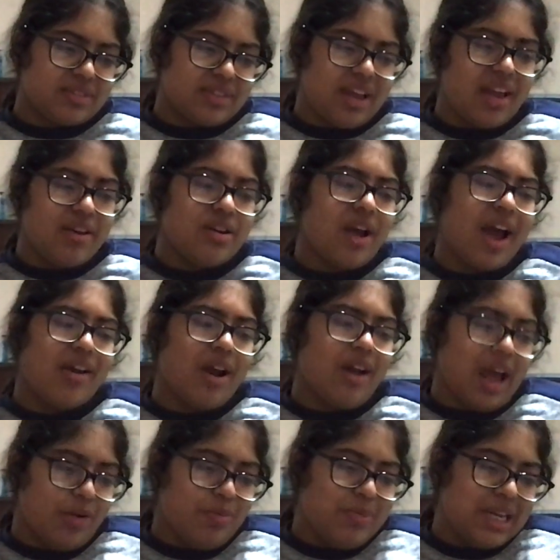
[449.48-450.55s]
I
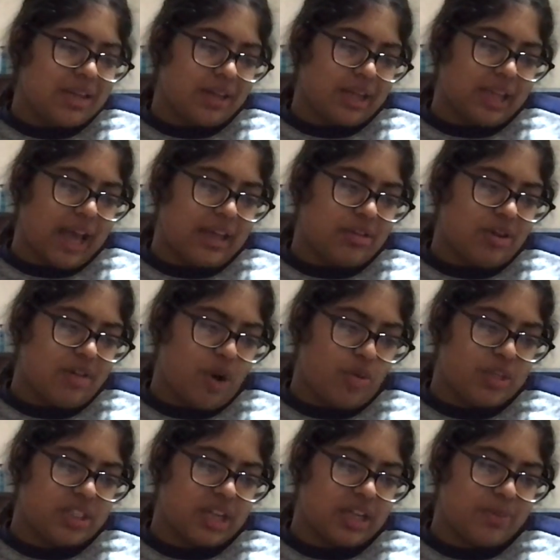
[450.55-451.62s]
don't mean it like that. You know, I've
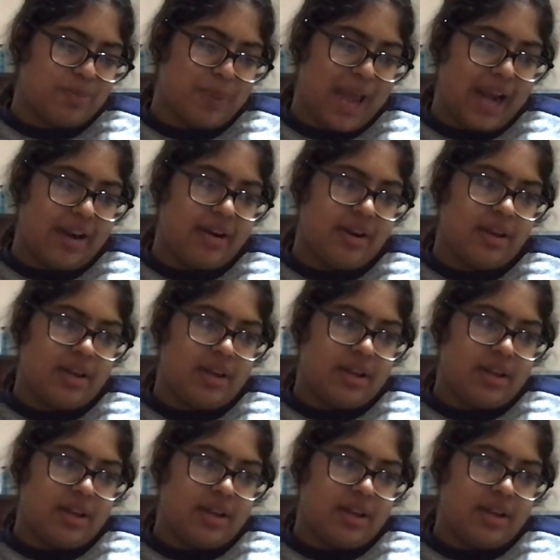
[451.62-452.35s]
always, like, been,